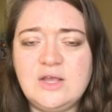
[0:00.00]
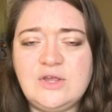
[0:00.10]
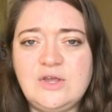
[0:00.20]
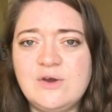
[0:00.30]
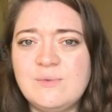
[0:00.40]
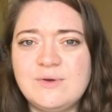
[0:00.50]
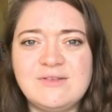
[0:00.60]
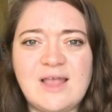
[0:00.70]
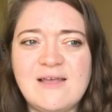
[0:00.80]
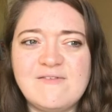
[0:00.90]
You will
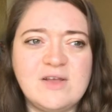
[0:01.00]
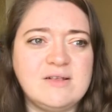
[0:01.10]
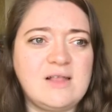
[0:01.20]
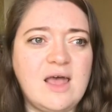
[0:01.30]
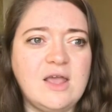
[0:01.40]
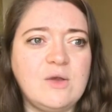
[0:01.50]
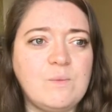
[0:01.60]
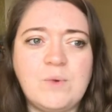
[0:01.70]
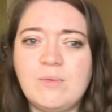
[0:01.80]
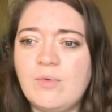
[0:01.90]
say things like,
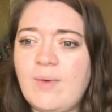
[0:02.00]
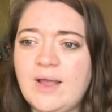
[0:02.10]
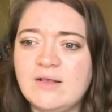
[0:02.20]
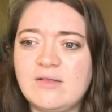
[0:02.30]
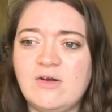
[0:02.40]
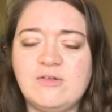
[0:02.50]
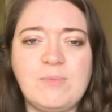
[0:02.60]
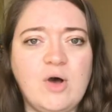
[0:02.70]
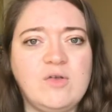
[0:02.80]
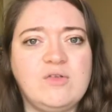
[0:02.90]
we will wait as long as
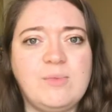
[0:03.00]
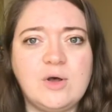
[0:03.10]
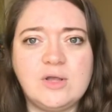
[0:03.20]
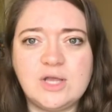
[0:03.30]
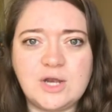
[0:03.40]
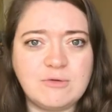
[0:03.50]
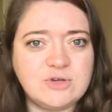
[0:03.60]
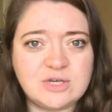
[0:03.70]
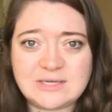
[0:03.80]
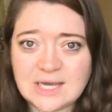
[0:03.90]
possible, you know,
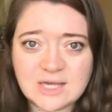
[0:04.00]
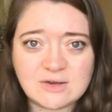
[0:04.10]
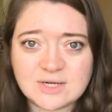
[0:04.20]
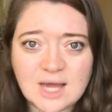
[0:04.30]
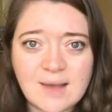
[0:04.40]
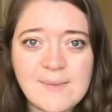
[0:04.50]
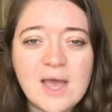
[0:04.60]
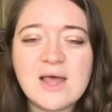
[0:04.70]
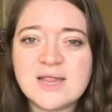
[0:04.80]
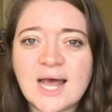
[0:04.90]
just take your time.
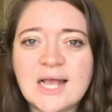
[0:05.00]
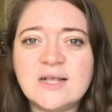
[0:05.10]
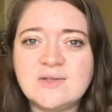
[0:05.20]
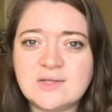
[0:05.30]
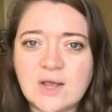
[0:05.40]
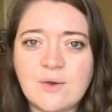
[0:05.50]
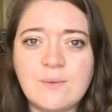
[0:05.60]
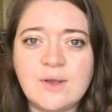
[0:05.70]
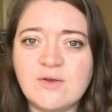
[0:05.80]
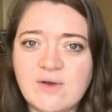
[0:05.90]
That is
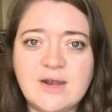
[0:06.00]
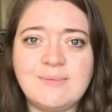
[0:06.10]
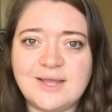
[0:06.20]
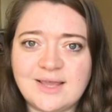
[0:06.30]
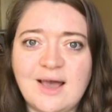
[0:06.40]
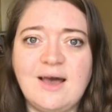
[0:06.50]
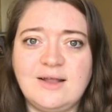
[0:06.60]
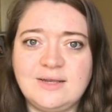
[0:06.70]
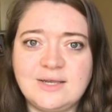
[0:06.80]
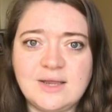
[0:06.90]
so incredibly
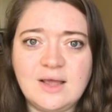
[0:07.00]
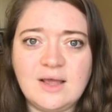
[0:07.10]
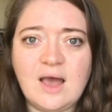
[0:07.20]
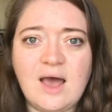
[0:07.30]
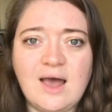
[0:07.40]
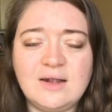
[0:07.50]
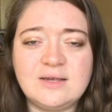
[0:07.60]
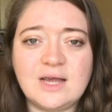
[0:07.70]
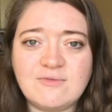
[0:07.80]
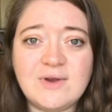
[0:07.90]
kind.
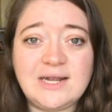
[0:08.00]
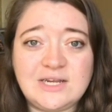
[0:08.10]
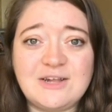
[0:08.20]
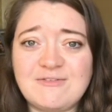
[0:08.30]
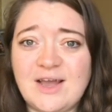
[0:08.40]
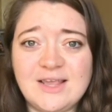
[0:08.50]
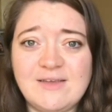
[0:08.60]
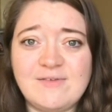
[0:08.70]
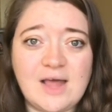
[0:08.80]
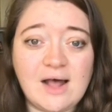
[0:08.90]
And I really do thank
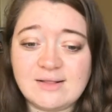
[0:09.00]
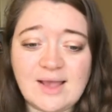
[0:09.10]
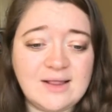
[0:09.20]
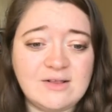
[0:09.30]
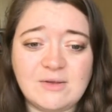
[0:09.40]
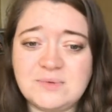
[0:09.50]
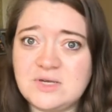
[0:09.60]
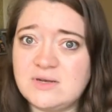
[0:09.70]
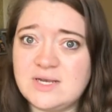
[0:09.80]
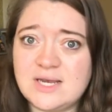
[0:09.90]
you for that. I'll take this
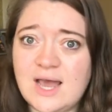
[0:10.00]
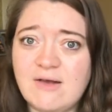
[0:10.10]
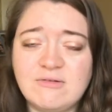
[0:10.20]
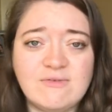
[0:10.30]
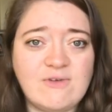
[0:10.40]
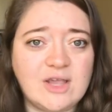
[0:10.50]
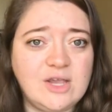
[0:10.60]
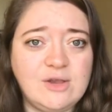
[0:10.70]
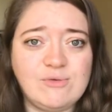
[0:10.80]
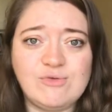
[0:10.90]
opportunity now to
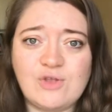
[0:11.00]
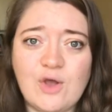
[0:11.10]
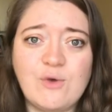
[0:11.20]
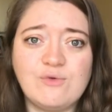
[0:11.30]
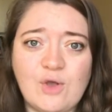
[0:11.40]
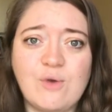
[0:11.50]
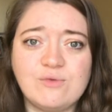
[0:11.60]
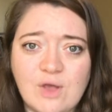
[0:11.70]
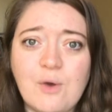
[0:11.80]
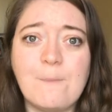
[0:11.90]
thank you so
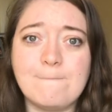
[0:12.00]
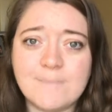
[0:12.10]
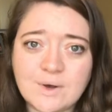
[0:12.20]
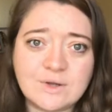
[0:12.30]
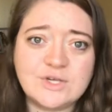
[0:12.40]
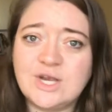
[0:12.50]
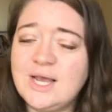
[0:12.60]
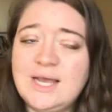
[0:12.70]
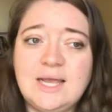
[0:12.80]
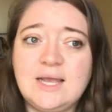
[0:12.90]
much.
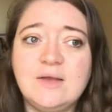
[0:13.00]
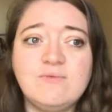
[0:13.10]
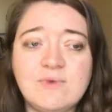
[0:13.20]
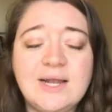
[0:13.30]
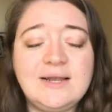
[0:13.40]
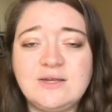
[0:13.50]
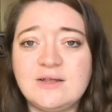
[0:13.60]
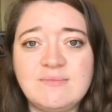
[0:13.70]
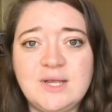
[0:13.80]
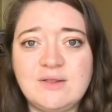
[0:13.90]
It really
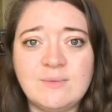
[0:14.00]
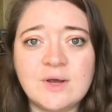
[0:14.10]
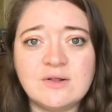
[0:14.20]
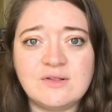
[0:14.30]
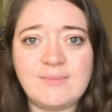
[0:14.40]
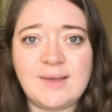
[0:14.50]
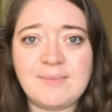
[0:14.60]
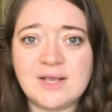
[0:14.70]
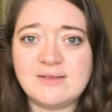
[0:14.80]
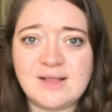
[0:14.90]
does mean the world to me
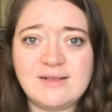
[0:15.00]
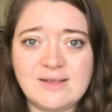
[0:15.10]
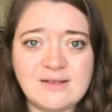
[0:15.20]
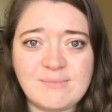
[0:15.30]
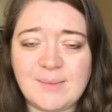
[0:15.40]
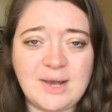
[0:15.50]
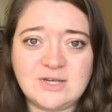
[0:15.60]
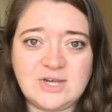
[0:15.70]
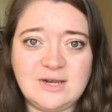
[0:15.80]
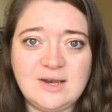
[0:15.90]
because this is my
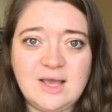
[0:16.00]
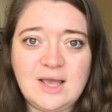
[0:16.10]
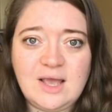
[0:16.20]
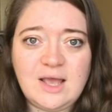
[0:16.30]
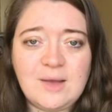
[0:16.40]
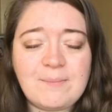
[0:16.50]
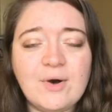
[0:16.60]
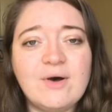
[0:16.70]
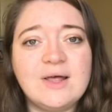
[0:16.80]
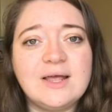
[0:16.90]
passion.
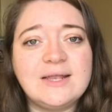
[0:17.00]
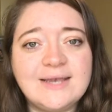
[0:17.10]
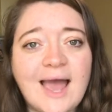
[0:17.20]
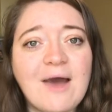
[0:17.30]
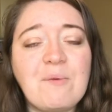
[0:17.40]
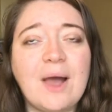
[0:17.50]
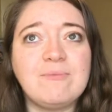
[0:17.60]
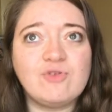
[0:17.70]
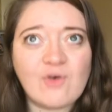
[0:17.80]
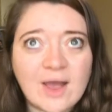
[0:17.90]
But now
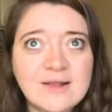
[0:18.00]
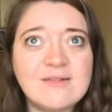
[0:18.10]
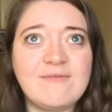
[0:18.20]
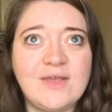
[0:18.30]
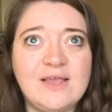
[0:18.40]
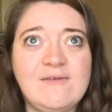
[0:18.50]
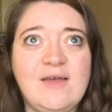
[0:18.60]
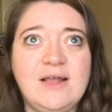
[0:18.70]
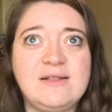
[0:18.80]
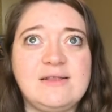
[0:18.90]
I'm trying to think of
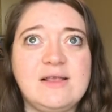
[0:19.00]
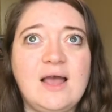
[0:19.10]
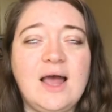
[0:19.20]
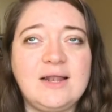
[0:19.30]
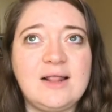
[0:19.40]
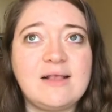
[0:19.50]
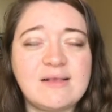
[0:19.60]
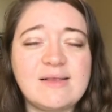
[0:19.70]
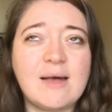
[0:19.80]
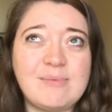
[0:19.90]
it, and
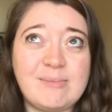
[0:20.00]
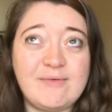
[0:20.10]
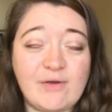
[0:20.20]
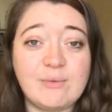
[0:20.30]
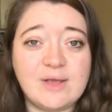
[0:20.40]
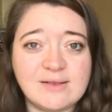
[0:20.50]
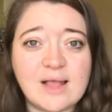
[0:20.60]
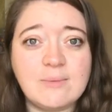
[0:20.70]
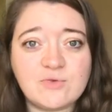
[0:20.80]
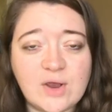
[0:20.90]
this is helping me focus,
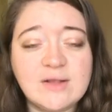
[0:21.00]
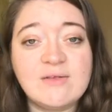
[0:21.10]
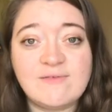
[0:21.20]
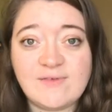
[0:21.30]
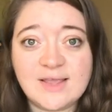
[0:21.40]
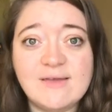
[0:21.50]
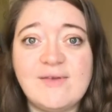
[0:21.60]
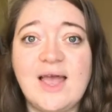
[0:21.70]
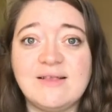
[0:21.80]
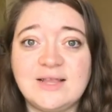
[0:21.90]
I'm trying to think of
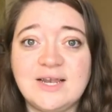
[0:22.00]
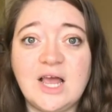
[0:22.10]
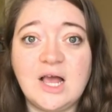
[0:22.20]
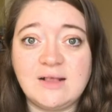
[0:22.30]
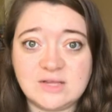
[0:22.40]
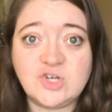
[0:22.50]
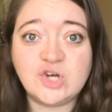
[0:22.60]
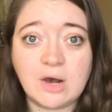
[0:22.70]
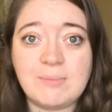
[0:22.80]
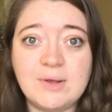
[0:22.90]
it as a
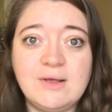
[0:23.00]
job.